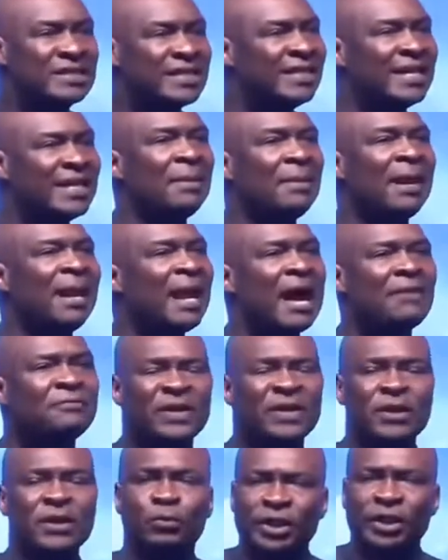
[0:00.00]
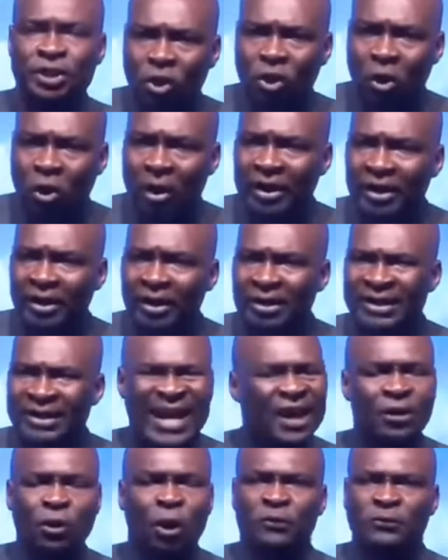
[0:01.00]
them laughing with joy. They
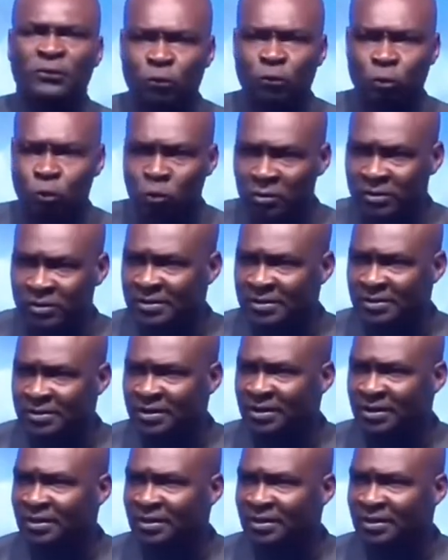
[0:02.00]
are not fools.